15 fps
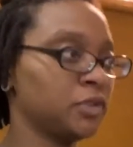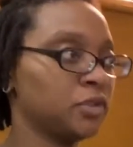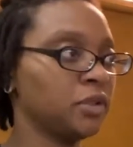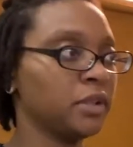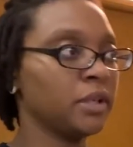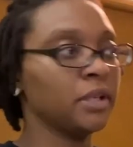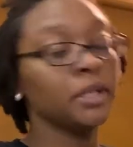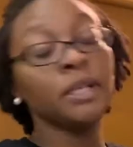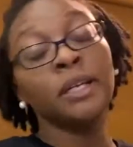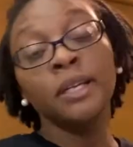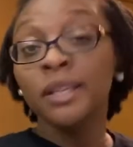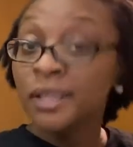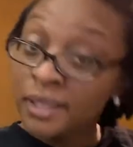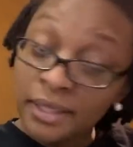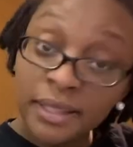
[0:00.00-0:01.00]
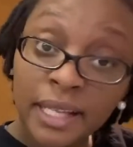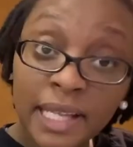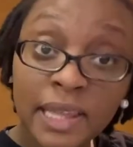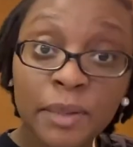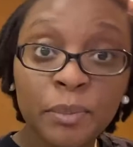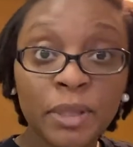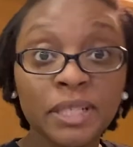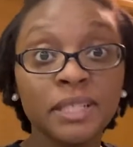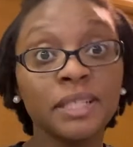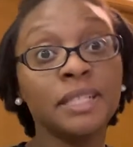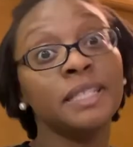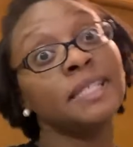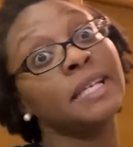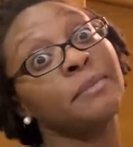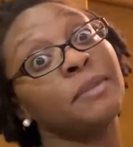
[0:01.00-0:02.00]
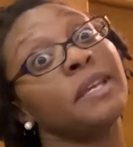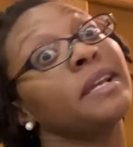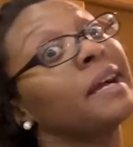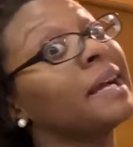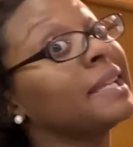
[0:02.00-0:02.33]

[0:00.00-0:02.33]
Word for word: sorry. Nothing, basically the same thing.